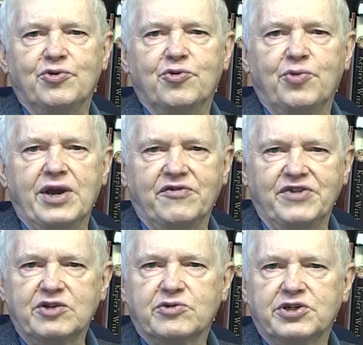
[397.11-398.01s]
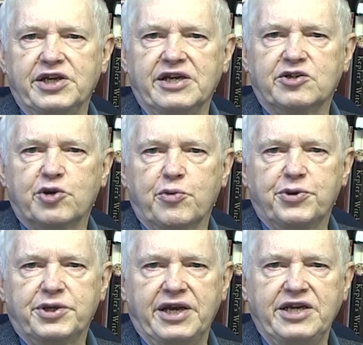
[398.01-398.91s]
the way of interesting
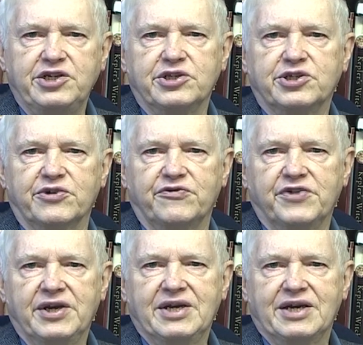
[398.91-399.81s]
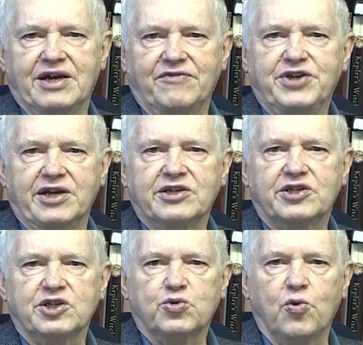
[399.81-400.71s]
interpretations of
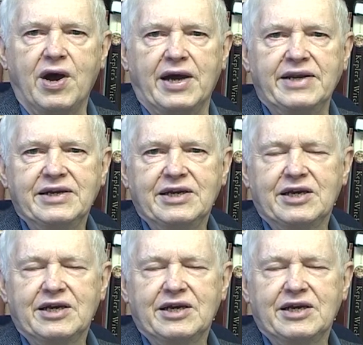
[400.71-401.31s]
Genesis 1,